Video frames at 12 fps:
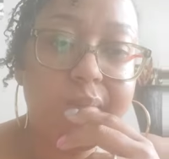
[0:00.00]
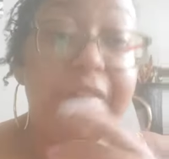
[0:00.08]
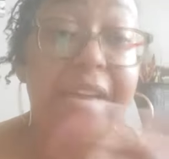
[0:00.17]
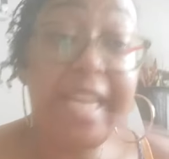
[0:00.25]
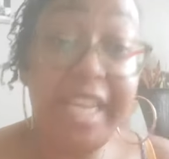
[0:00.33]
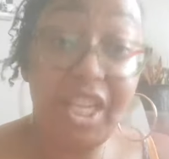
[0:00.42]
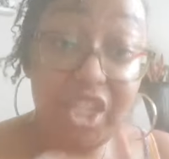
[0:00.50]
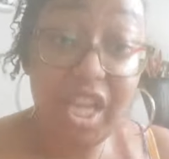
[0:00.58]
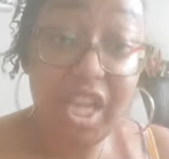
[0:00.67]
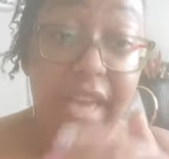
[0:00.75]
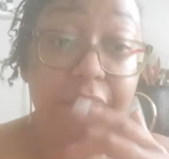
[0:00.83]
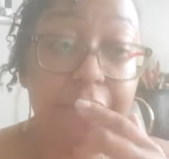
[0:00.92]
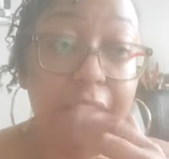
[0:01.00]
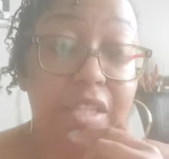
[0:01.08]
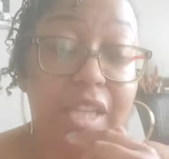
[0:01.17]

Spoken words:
in exchange for the